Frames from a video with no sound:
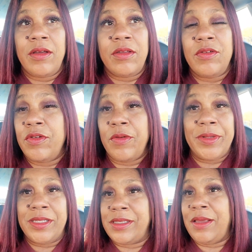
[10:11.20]
but
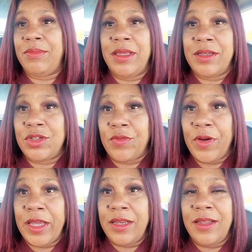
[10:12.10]
the same thing as your
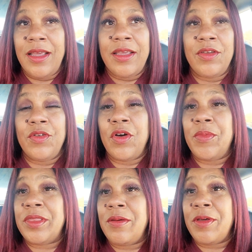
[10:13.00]
rent,
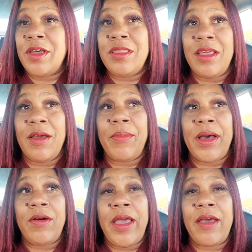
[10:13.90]
but the good thing
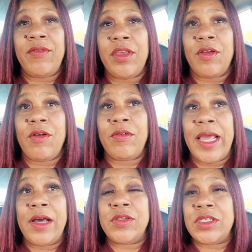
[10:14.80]
about having your own
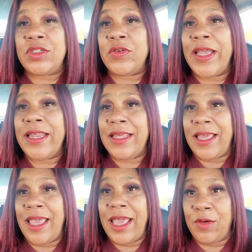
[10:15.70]
house is you're gaining
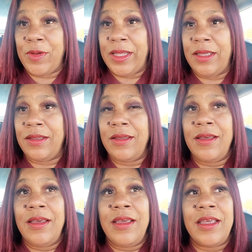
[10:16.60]
equity.
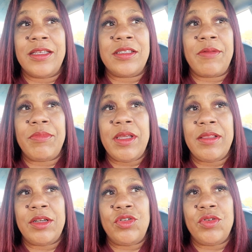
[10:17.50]
It's something
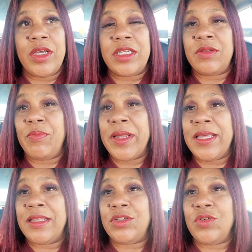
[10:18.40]
that it's money
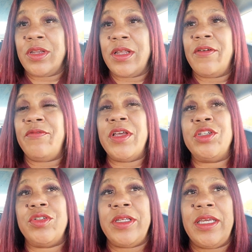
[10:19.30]
that you can
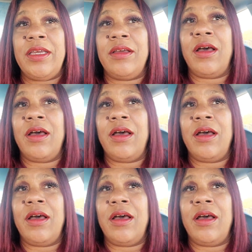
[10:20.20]
eventually